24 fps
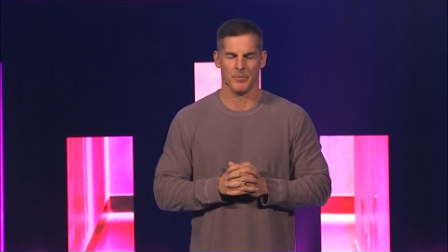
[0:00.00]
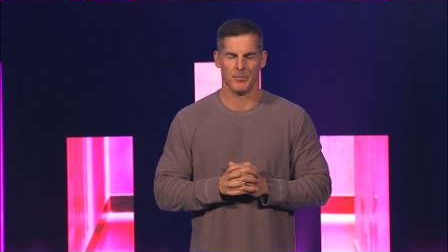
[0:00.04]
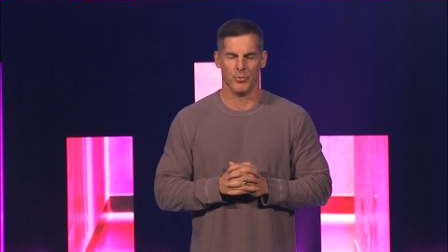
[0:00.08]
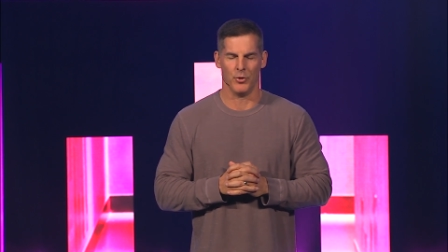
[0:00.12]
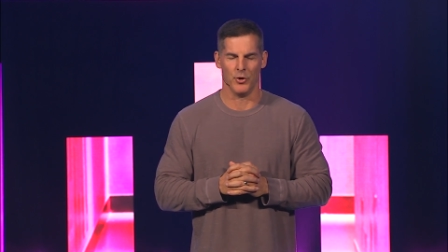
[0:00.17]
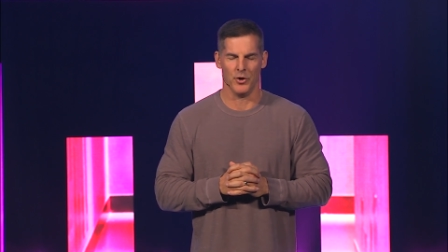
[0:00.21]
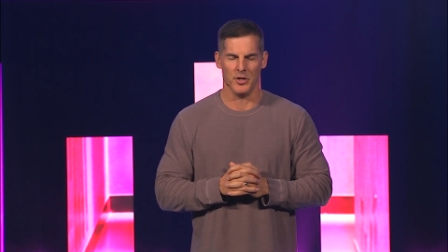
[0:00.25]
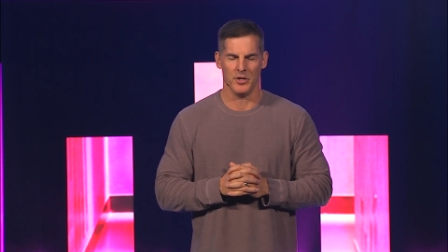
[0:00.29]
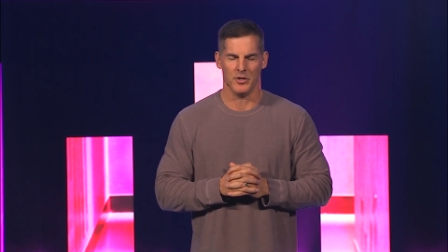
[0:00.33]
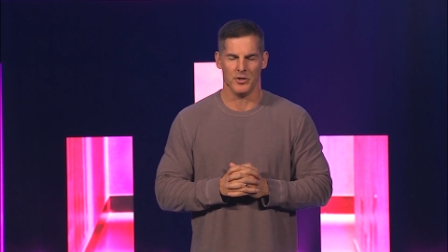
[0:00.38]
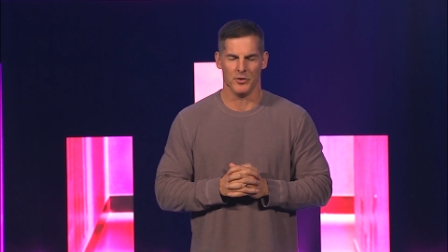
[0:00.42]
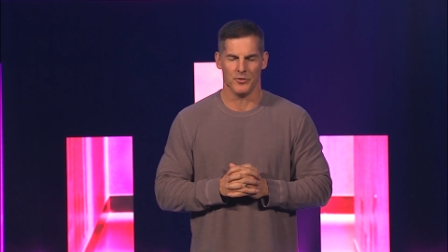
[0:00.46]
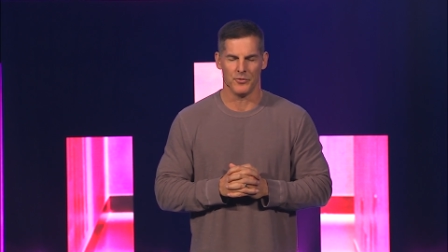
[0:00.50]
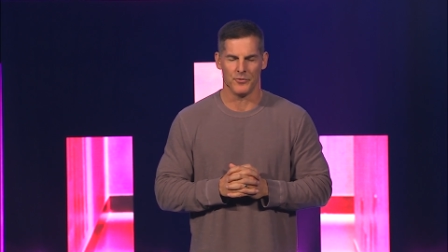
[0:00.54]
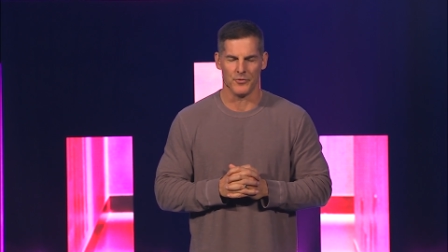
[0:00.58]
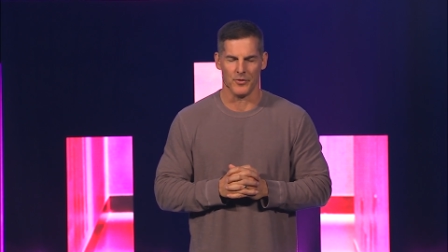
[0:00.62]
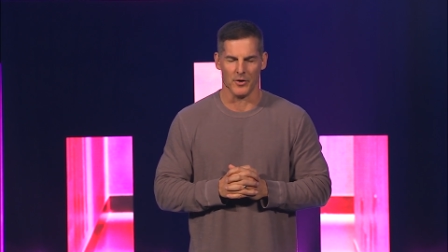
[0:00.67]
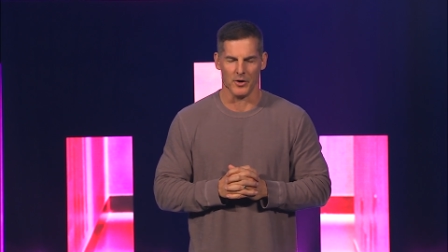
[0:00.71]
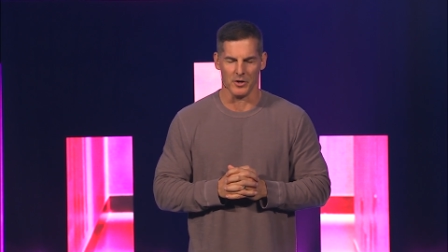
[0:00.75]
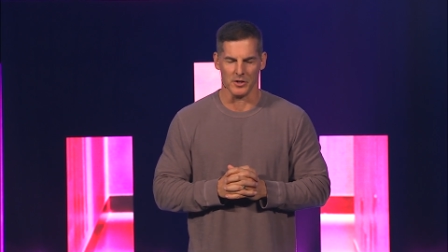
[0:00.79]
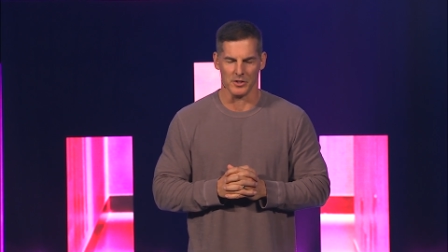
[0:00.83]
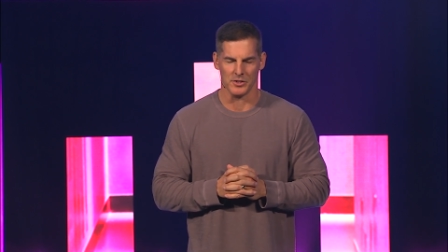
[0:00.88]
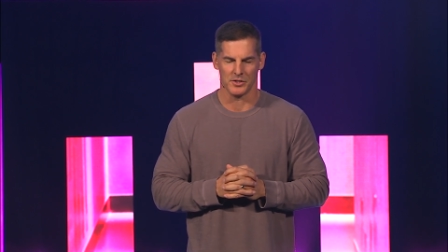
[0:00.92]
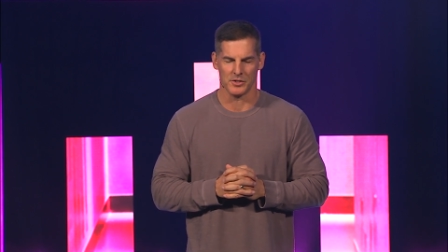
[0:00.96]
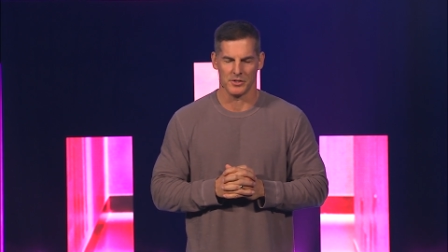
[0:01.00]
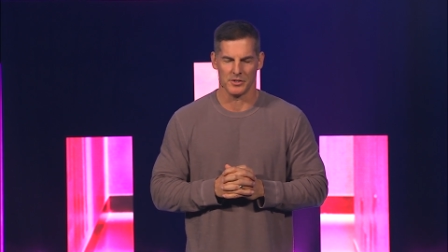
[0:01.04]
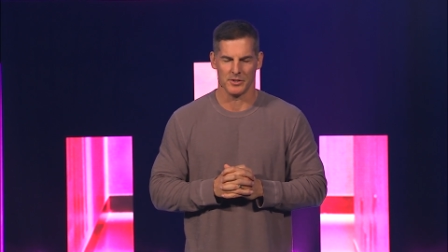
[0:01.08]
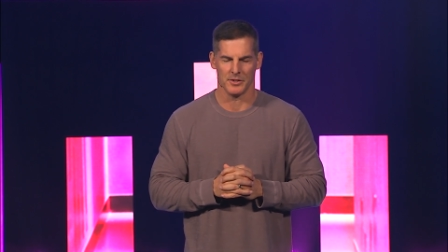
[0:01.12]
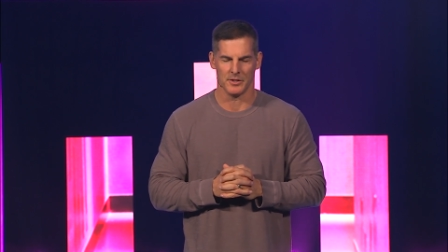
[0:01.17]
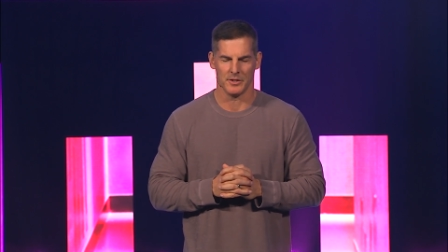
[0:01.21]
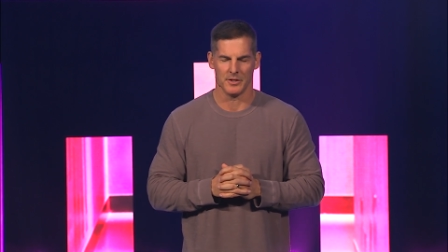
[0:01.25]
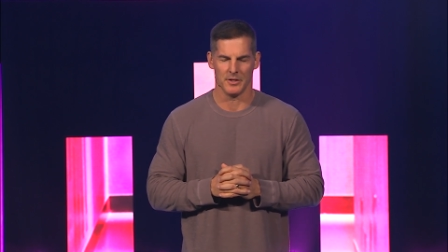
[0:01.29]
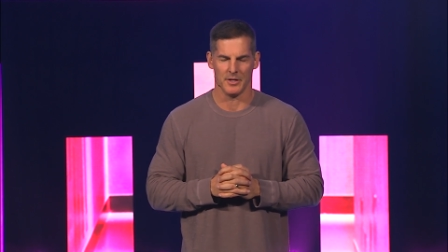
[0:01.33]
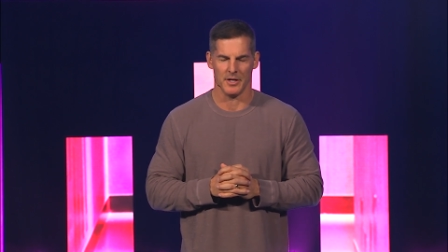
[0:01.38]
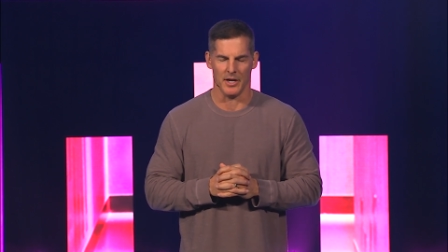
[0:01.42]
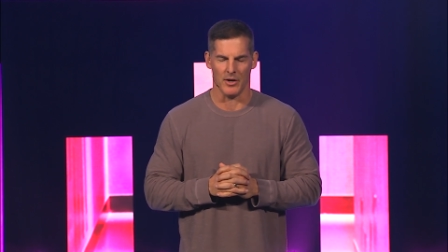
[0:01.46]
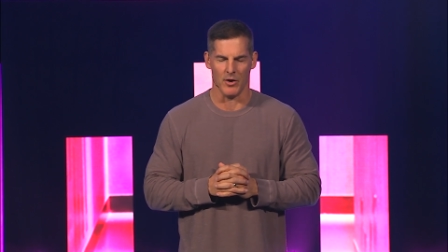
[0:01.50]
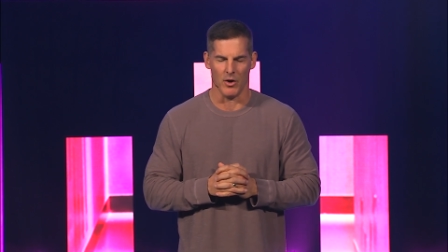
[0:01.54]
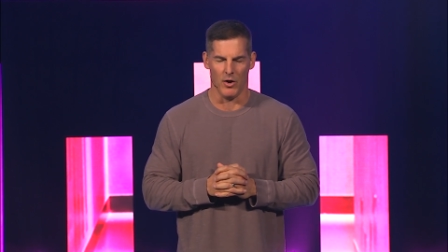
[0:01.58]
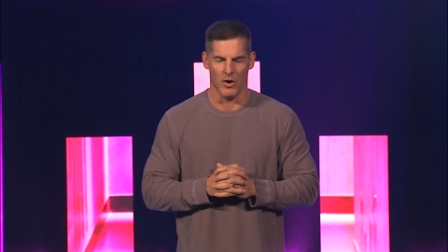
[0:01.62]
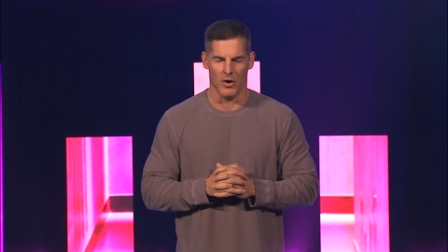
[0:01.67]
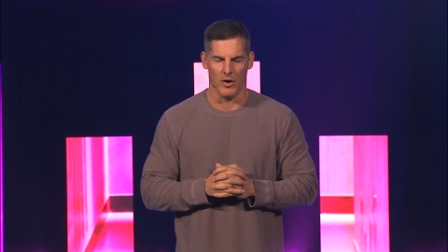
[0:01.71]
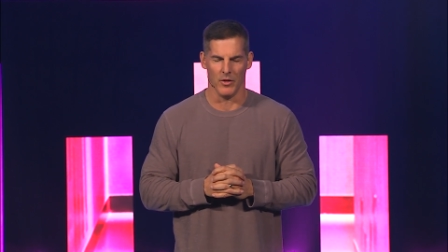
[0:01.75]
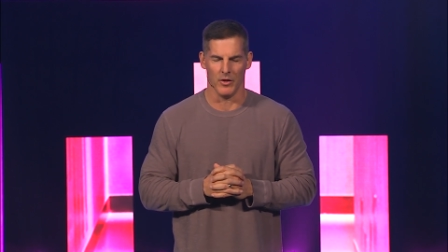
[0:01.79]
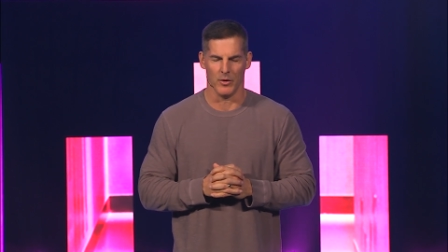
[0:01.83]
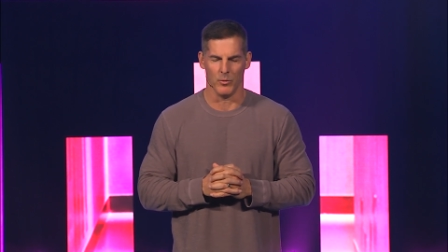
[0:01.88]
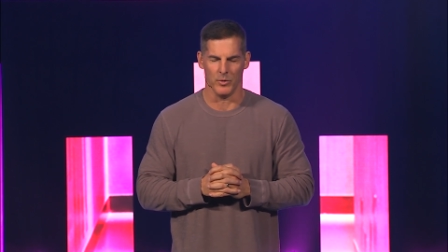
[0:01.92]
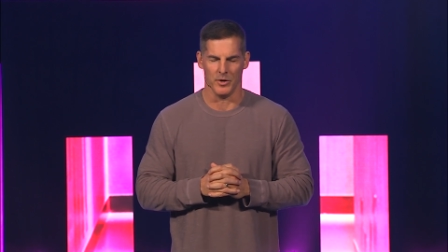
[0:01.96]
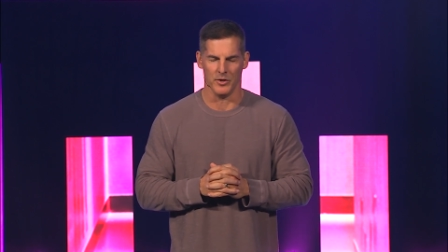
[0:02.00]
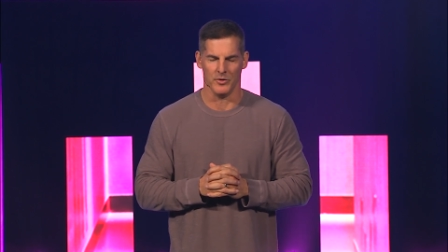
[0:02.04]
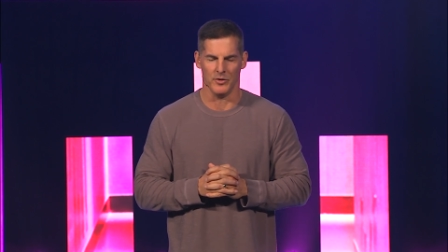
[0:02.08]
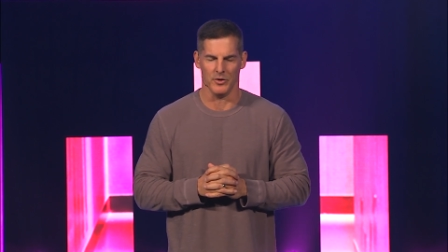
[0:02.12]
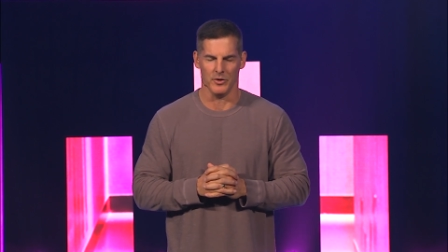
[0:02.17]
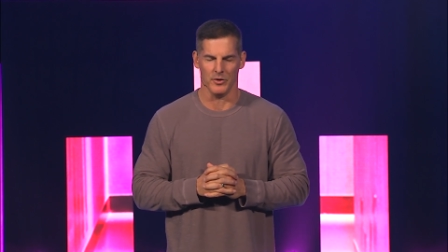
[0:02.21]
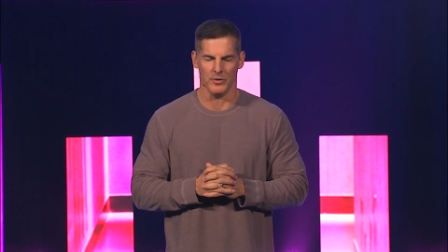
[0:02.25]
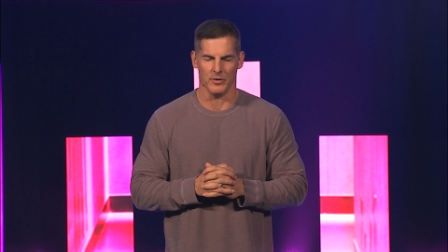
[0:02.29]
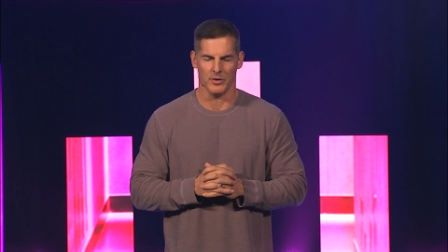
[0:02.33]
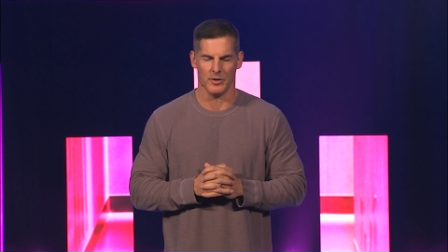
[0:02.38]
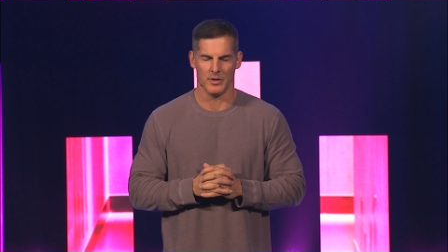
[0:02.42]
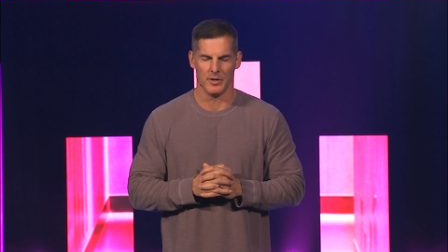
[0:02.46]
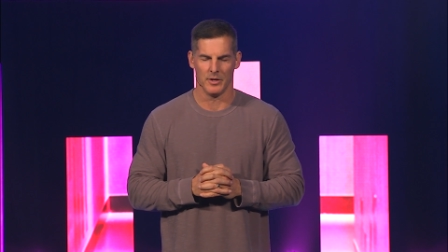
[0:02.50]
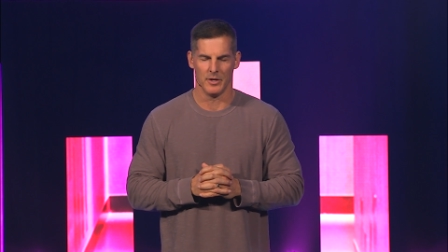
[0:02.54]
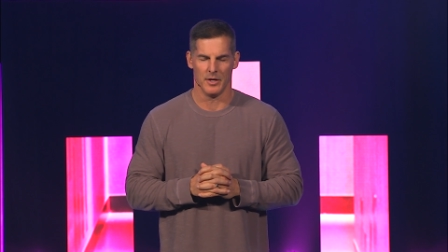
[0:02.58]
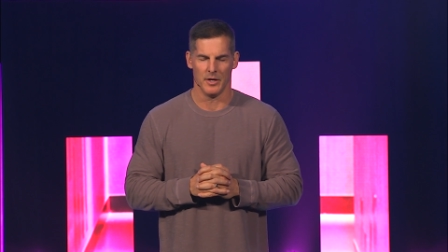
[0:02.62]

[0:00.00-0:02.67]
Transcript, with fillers: putting you first in all that we do.